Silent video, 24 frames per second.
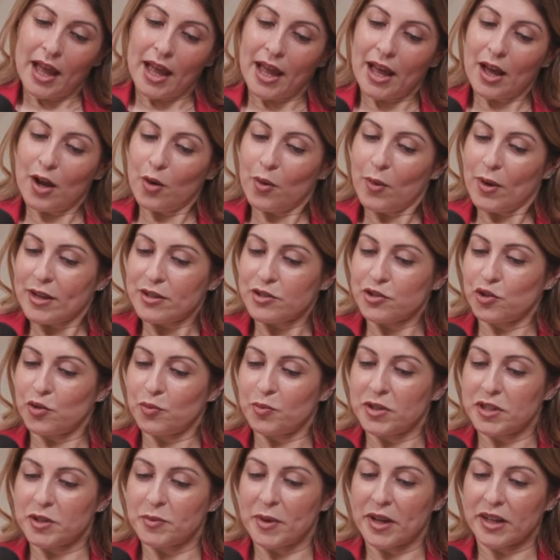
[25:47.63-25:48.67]
How has your
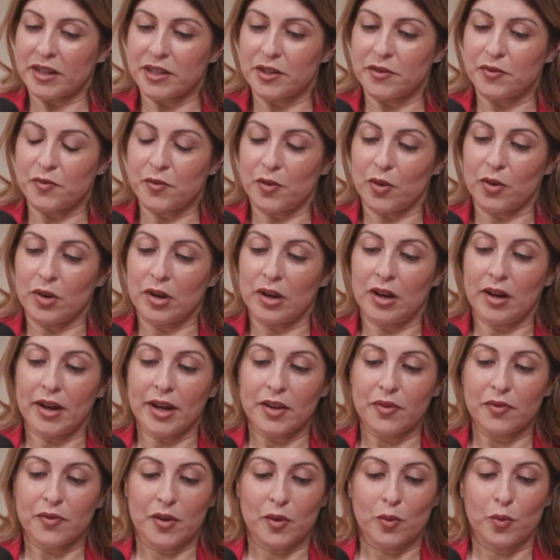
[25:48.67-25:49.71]
perspective on
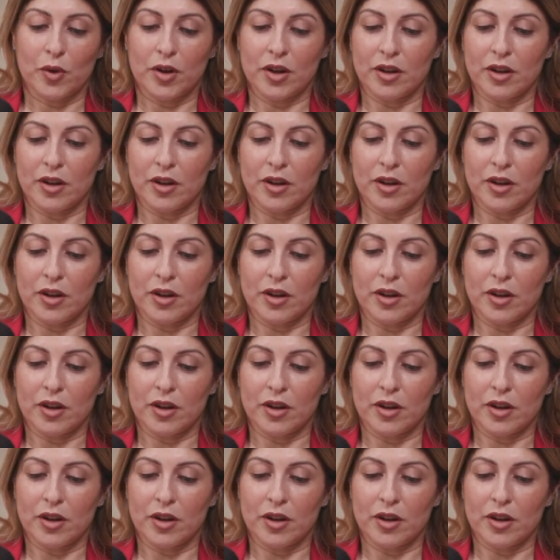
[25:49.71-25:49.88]
life and